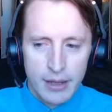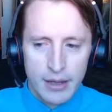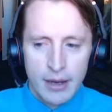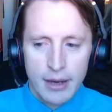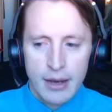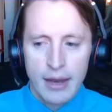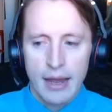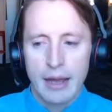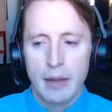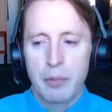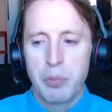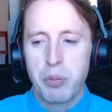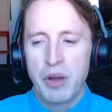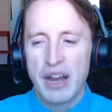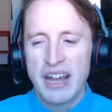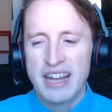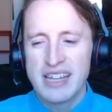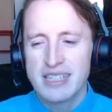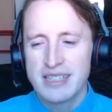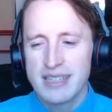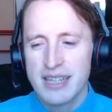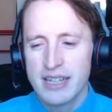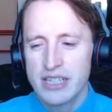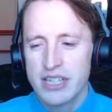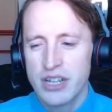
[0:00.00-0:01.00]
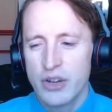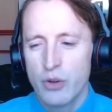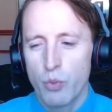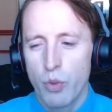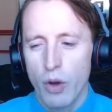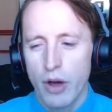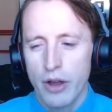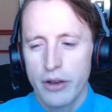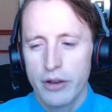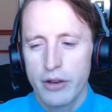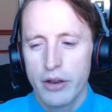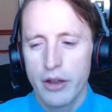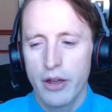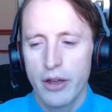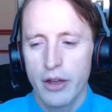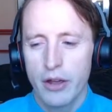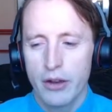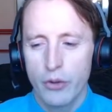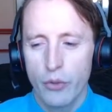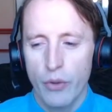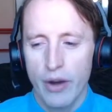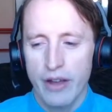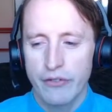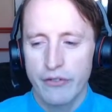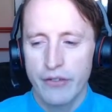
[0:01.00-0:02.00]
PlayStation 1
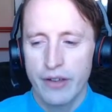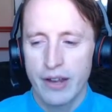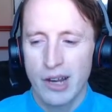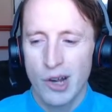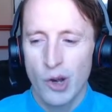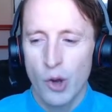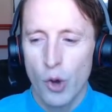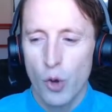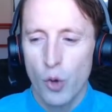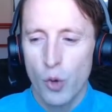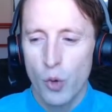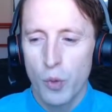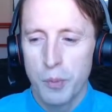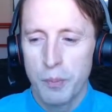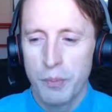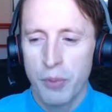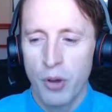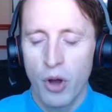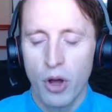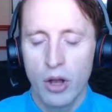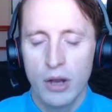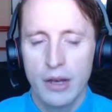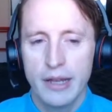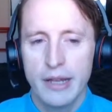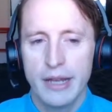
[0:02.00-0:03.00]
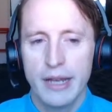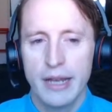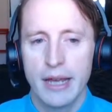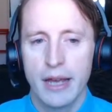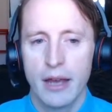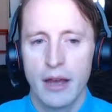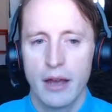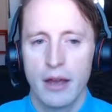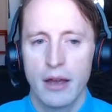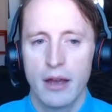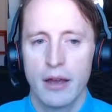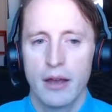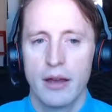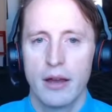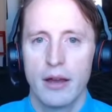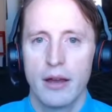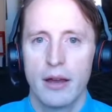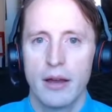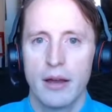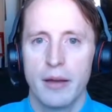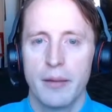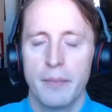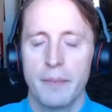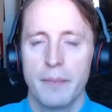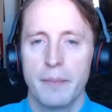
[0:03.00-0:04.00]
graphic low poly,
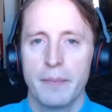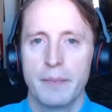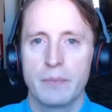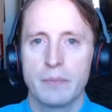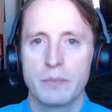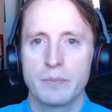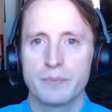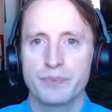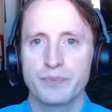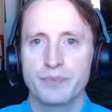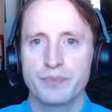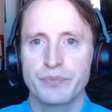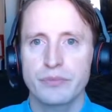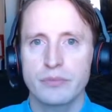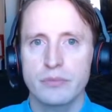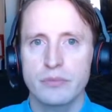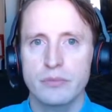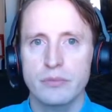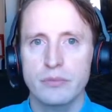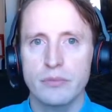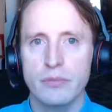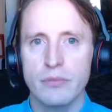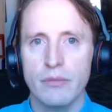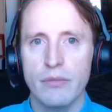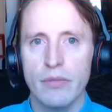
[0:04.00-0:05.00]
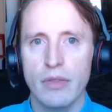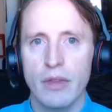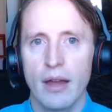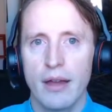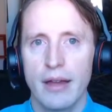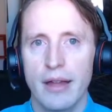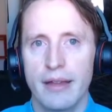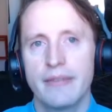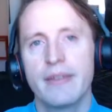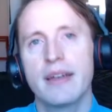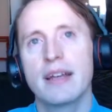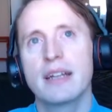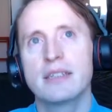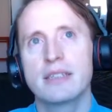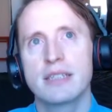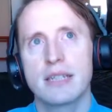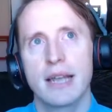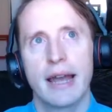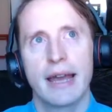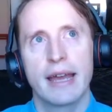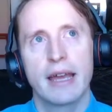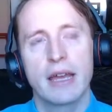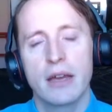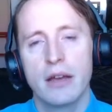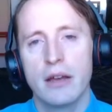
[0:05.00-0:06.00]
and that's
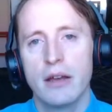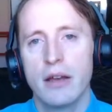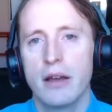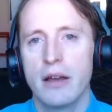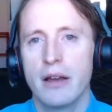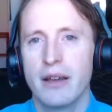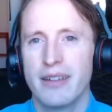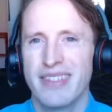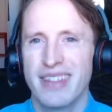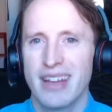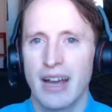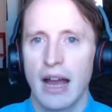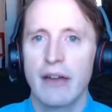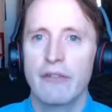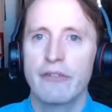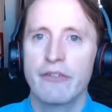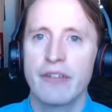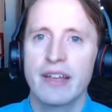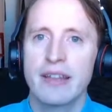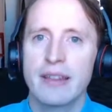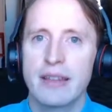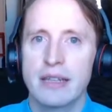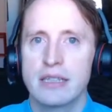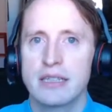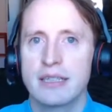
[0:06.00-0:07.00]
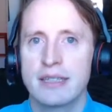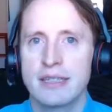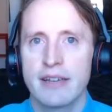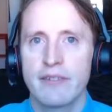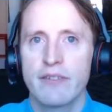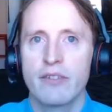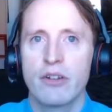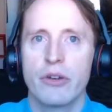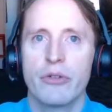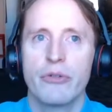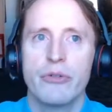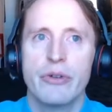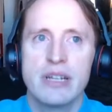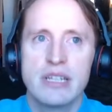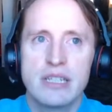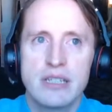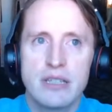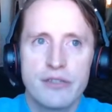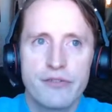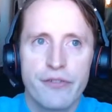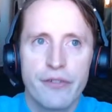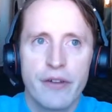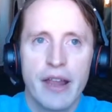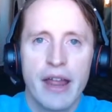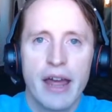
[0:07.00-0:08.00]
like I think there's several
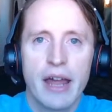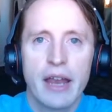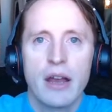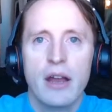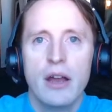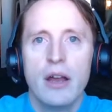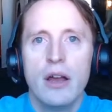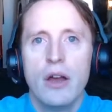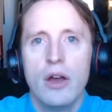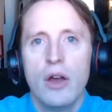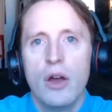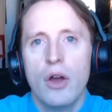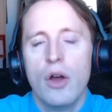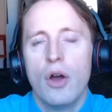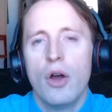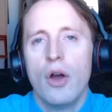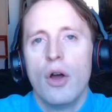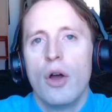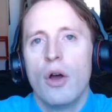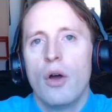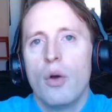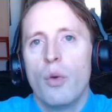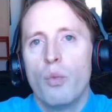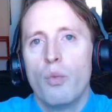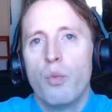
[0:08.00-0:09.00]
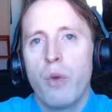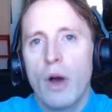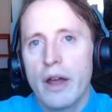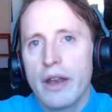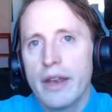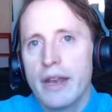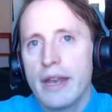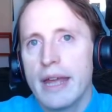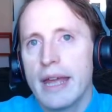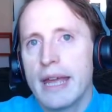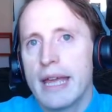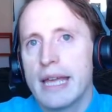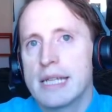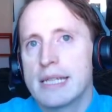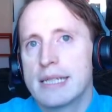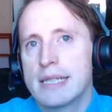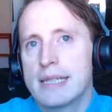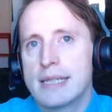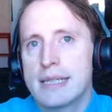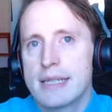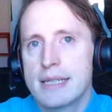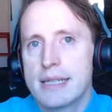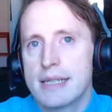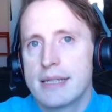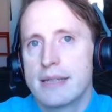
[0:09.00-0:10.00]
reasons for that. One
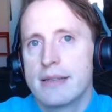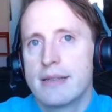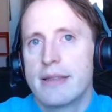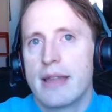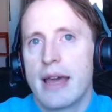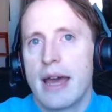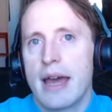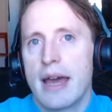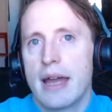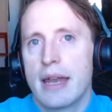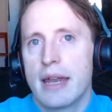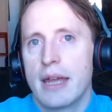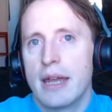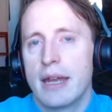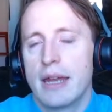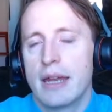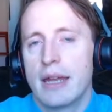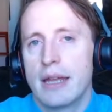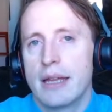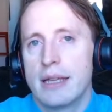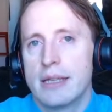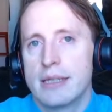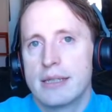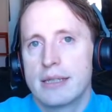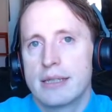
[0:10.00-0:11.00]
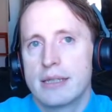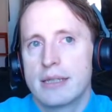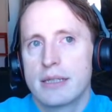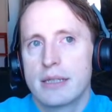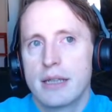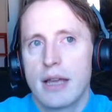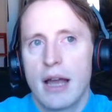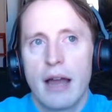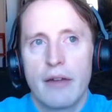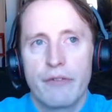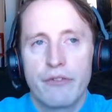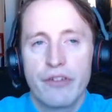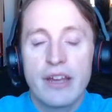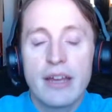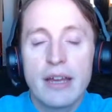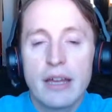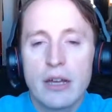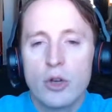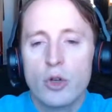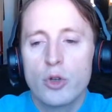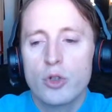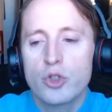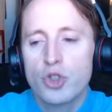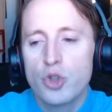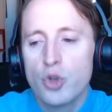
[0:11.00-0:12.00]
is that it is. I think it
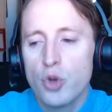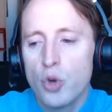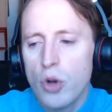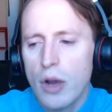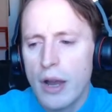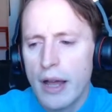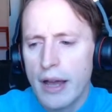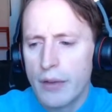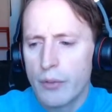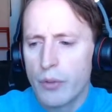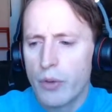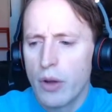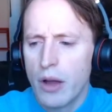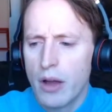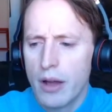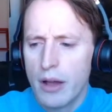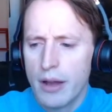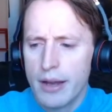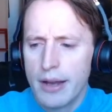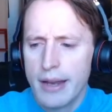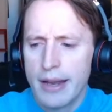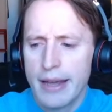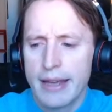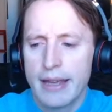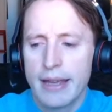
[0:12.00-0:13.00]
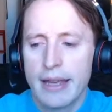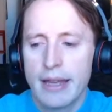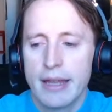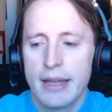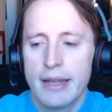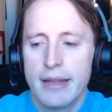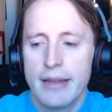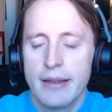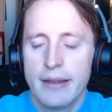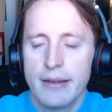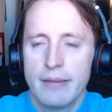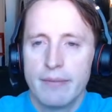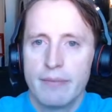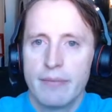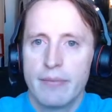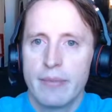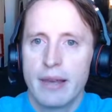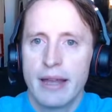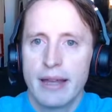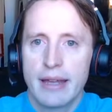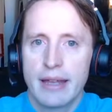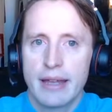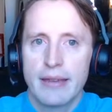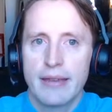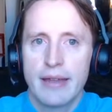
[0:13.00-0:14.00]
looks cool. Like in
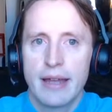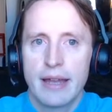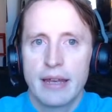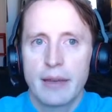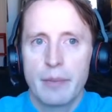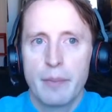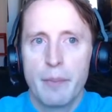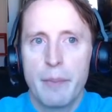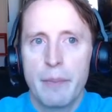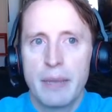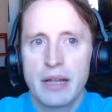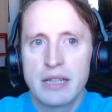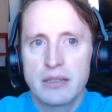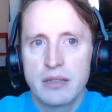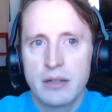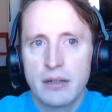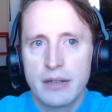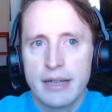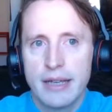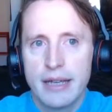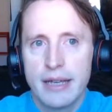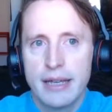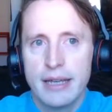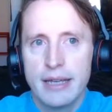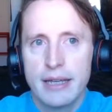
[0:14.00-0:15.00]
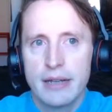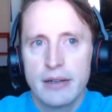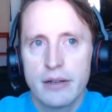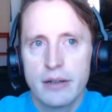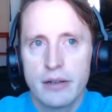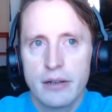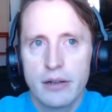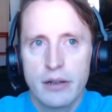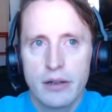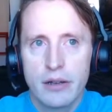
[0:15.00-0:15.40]
that Metal Gear